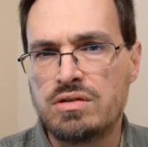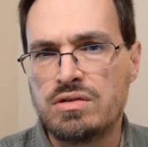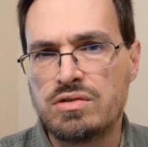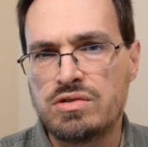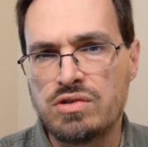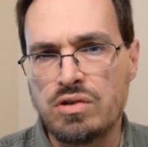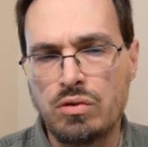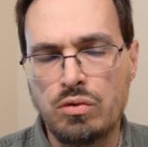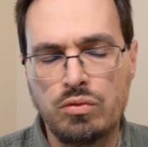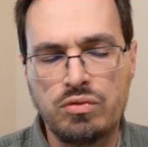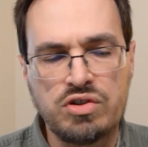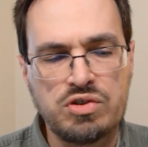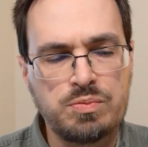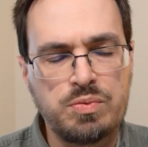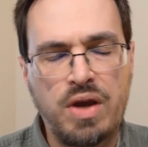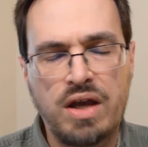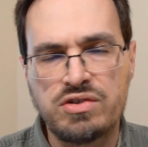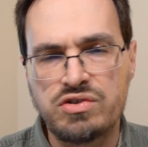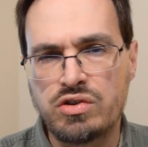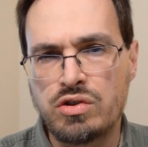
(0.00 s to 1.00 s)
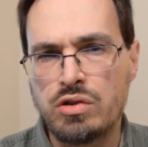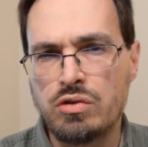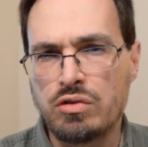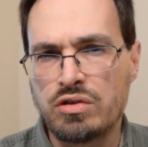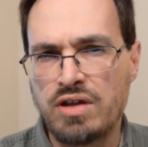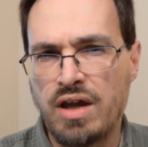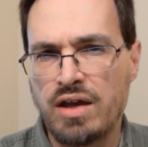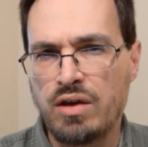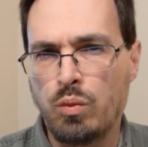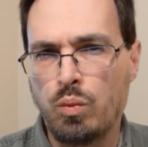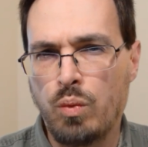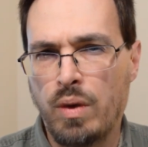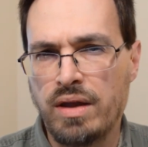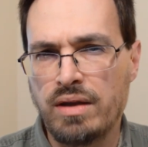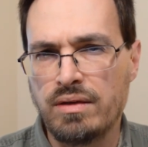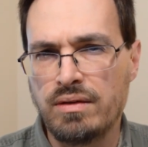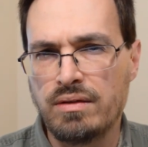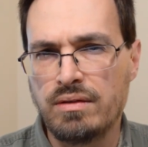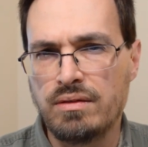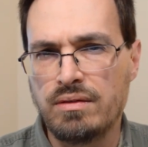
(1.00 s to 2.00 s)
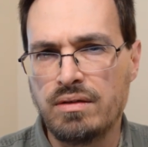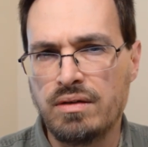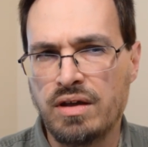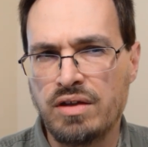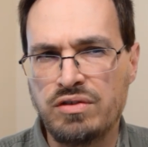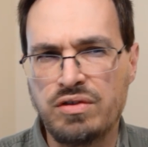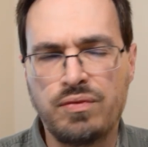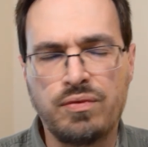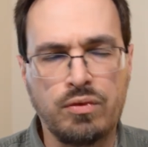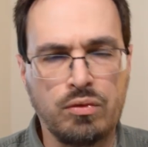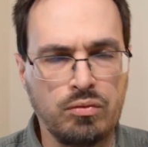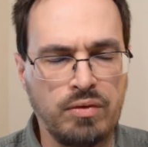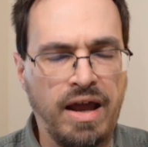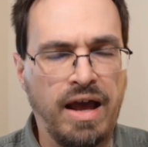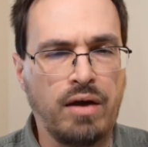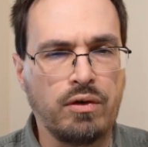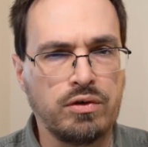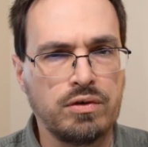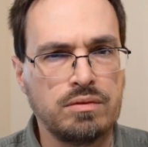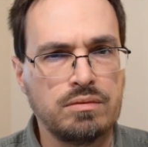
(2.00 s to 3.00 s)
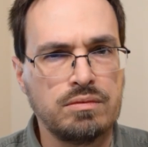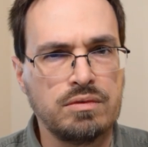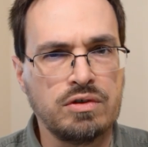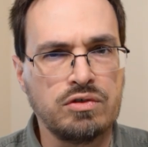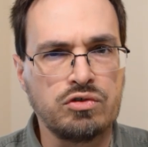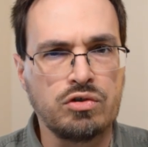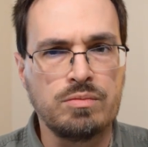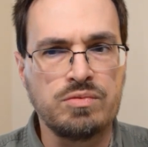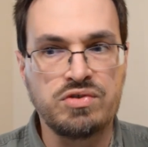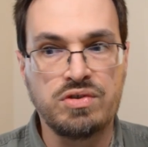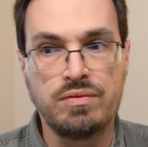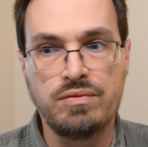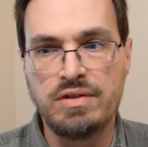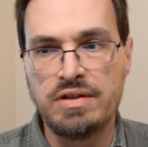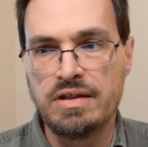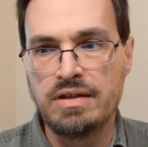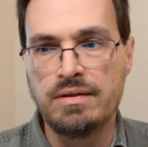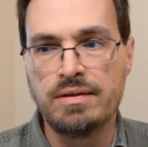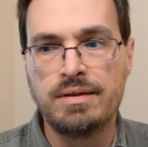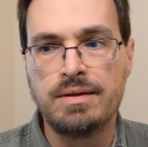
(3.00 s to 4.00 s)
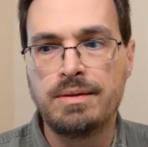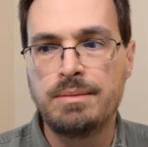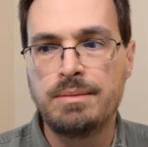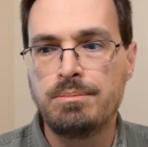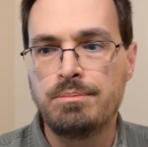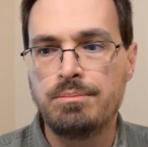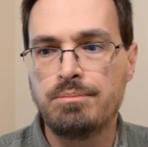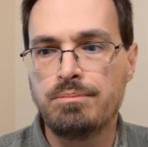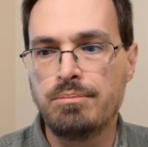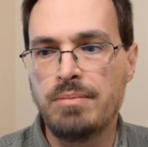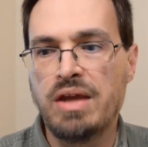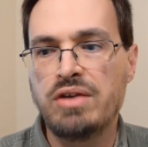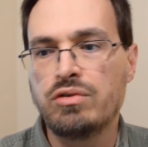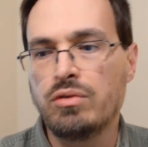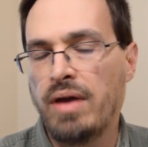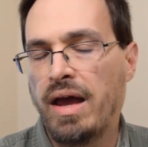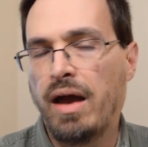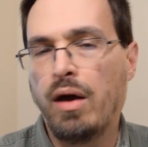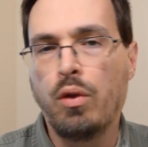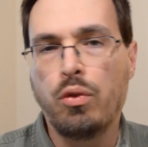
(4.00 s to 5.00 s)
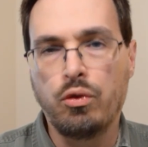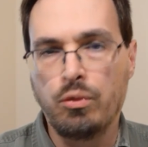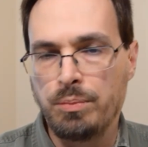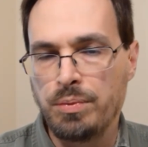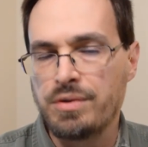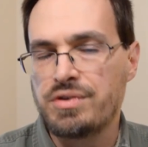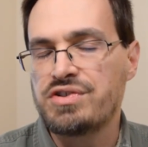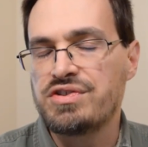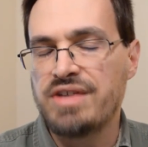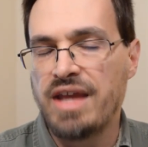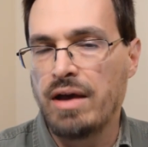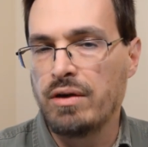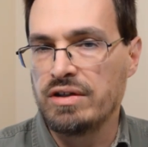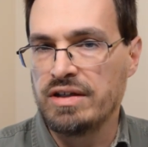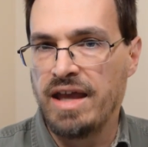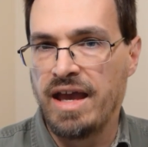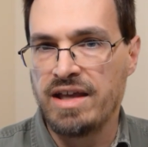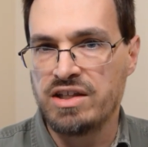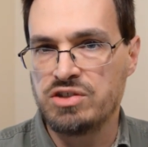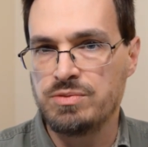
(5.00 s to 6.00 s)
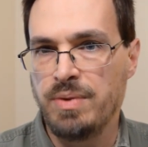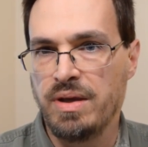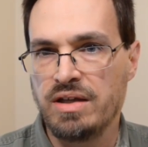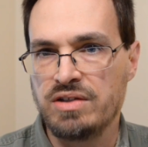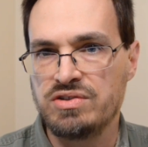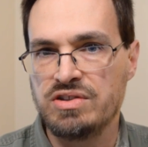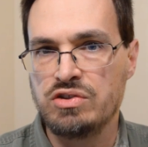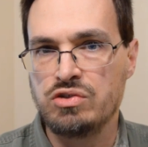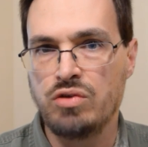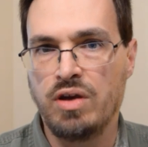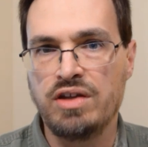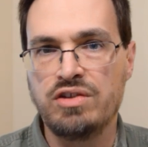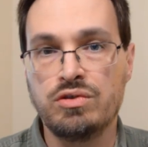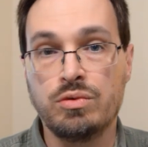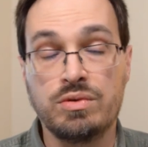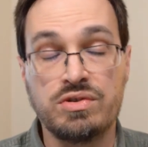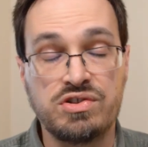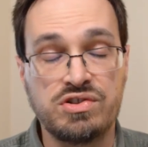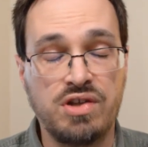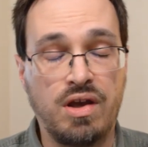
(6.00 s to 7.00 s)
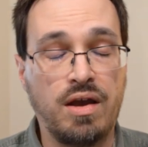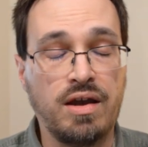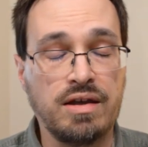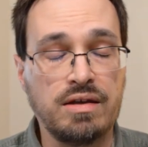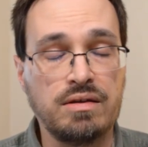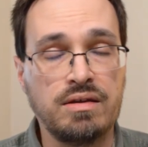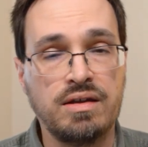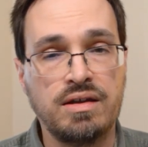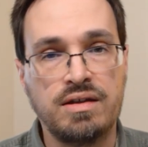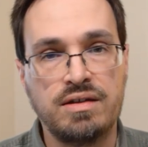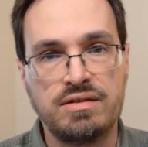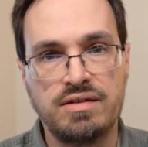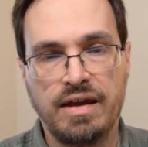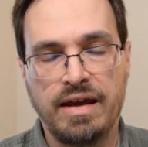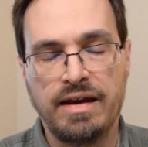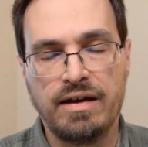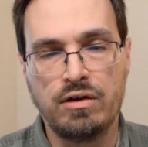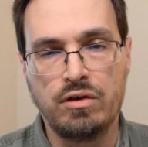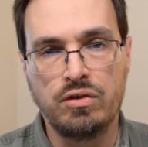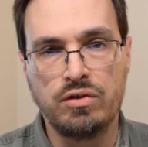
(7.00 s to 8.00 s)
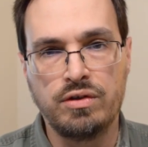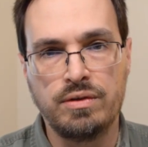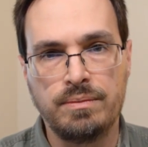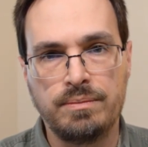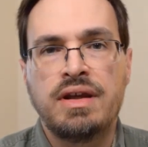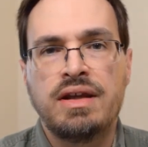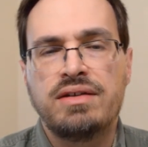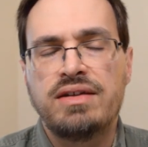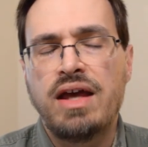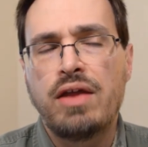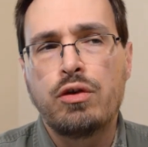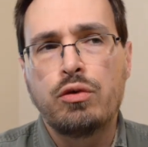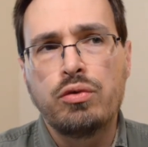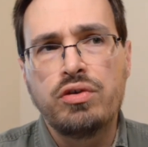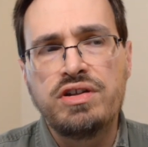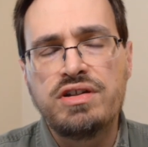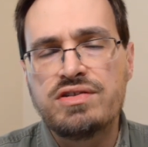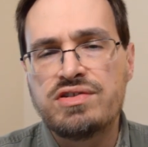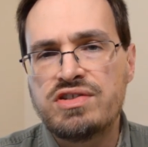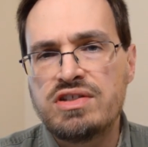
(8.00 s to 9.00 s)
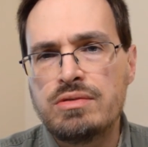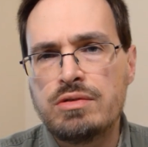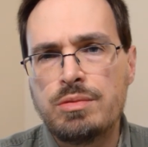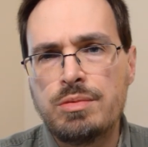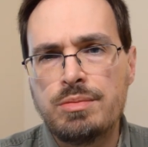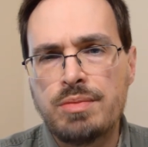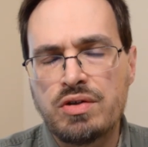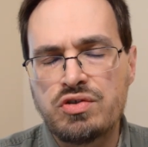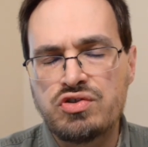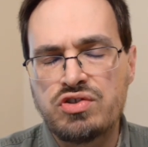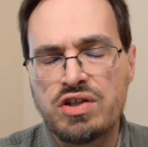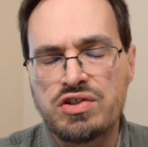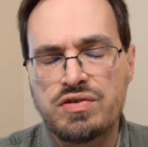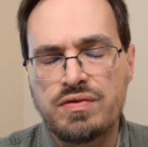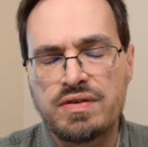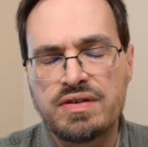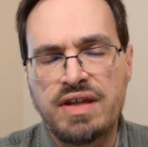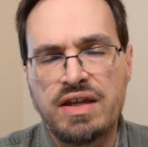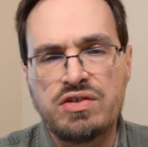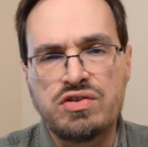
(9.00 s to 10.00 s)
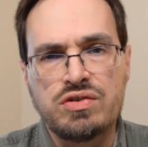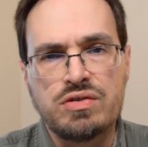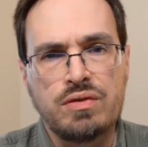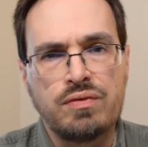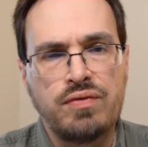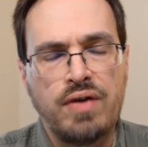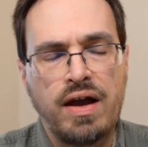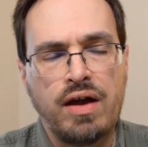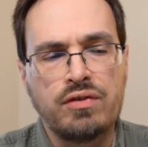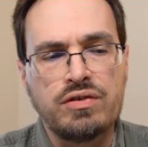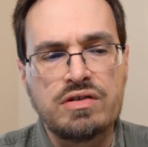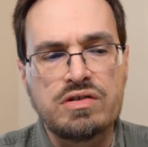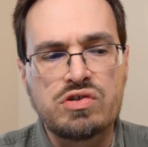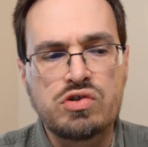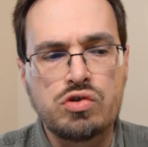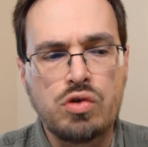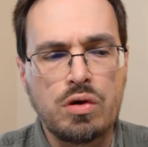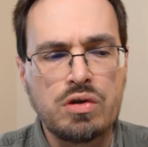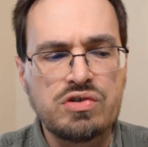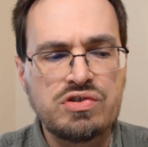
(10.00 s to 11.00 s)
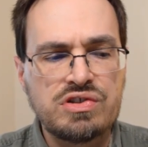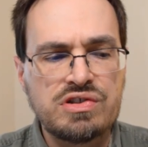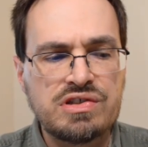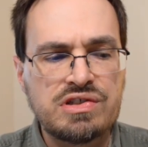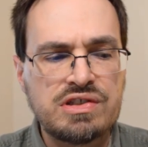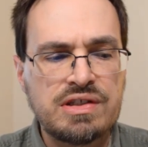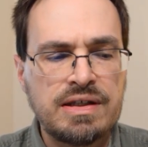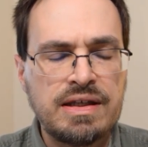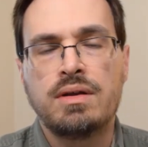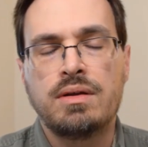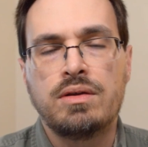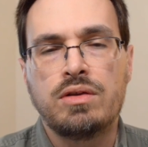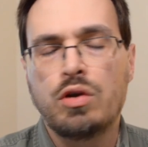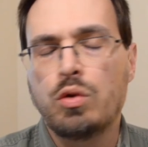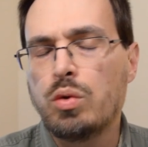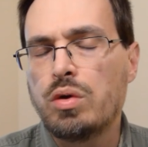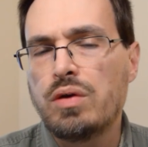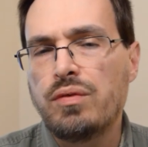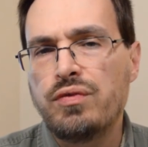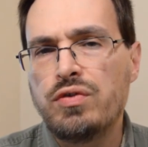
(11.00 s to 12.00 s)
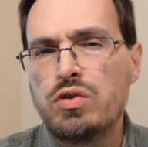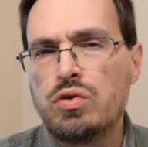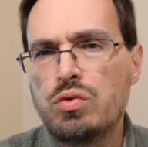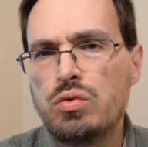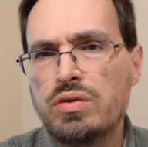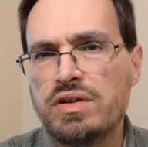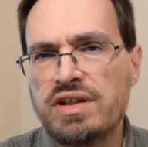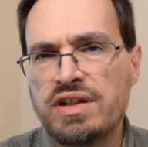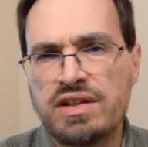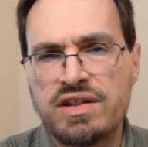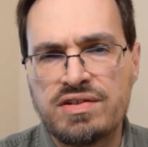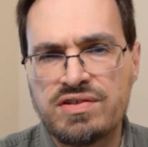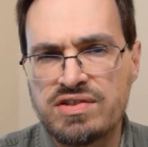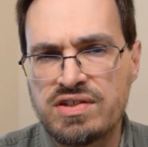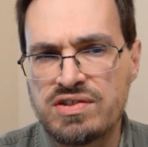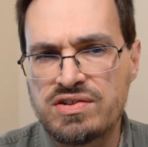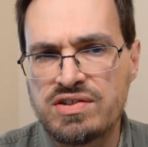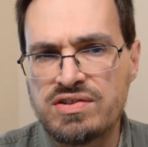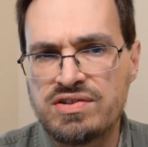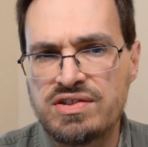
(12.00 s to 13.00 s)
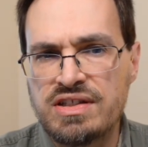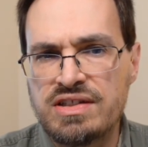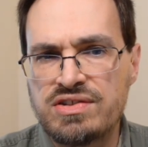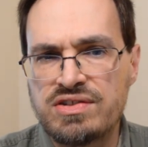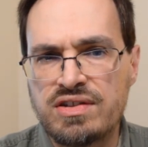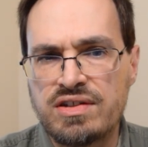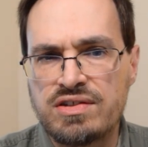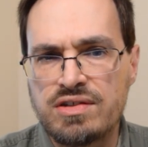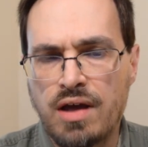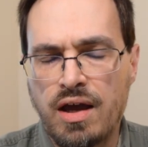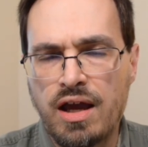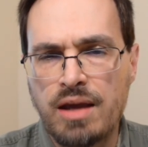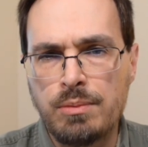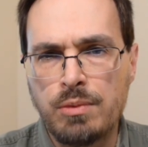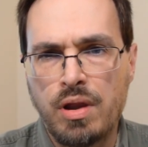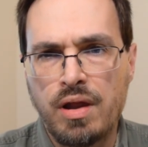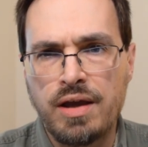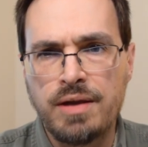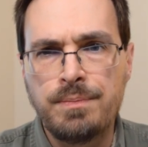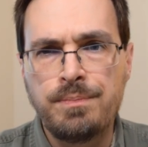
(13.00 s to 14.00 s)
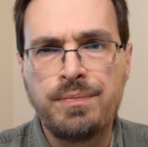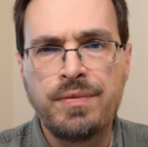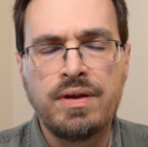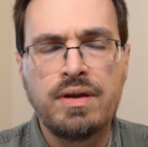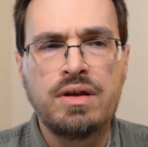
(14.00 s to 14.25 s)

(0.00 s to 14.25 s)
So this prosecutor kind of went a different route in terms of the mental health or personality aspects he tried to assign to Harold. Now, there really didn't seem to be much justification to file these charges. There were a few inconsistencies in the timeline.